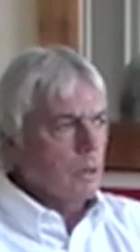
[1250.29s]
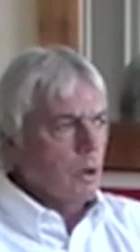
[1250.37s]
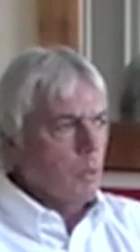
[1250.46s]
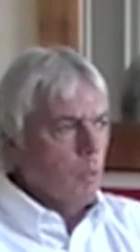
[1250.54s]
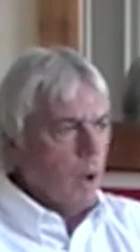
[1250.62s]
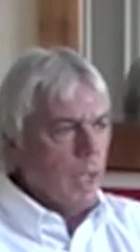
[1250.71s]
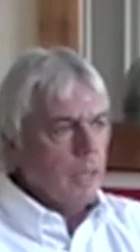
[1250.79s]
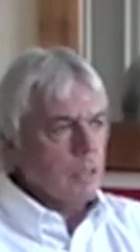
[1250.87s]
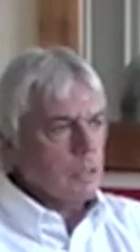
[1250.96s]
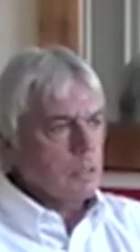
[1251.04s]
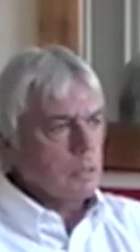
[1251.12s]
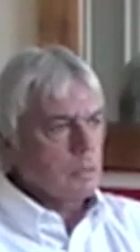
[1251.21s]

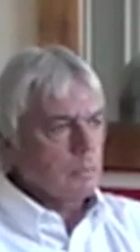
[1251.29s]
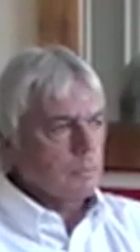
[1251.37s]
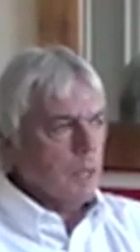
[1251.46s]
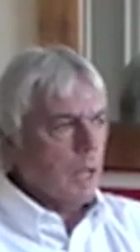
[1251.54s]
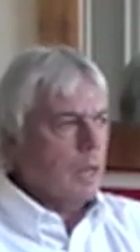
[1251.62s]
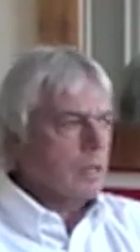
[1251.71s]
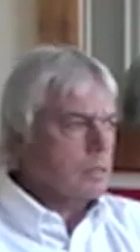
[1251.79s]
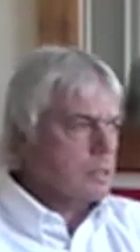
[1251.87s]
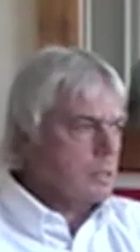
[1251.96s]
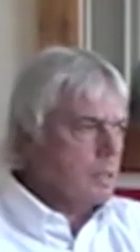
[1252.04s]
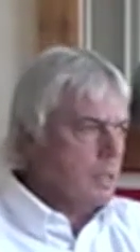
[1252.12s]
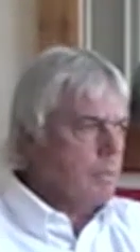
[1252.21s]
awareness and a
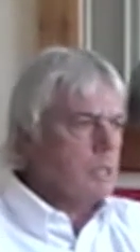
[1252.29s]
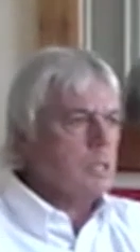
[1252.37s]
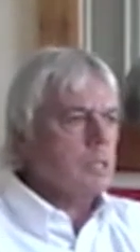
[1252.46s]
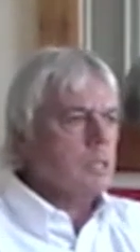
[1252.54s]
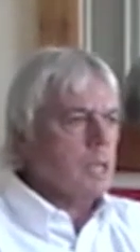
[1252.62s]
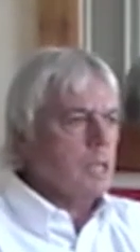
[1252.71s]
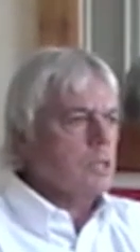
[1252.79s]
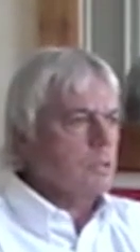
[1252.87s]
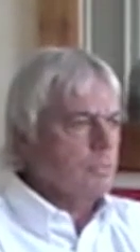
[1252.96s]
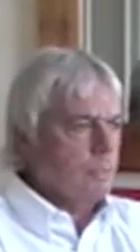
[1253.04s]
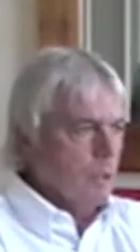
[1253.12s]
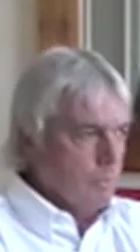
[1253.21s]
limited sense
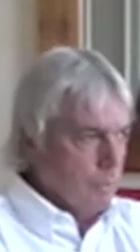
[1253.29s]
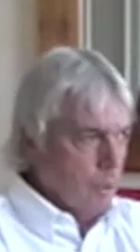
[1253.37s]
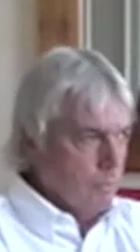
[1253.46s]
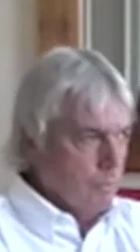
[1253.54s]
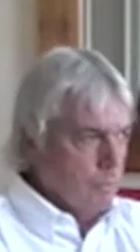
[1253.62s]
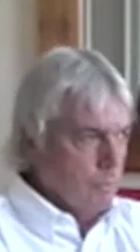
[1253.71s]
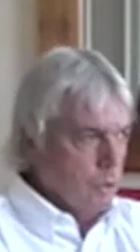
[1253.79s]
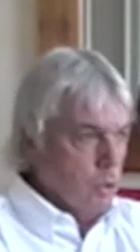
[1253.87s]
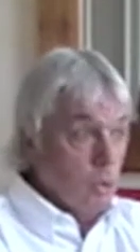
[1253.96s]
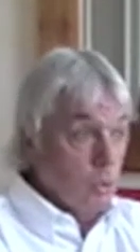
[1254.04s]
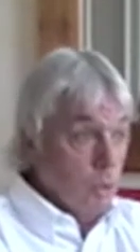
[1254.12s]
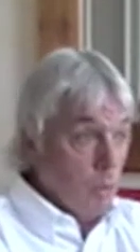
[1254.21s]
of
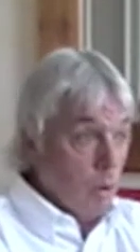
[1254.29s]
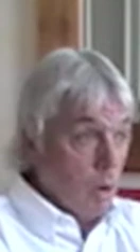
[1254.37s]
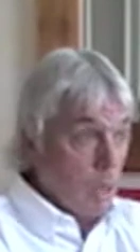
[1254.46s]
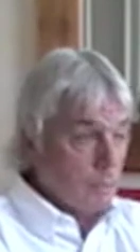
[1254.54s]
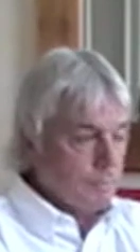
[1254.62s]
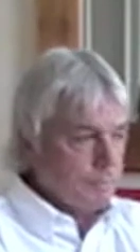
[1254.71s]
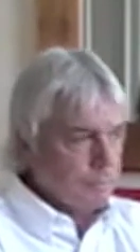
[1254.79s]
who you are.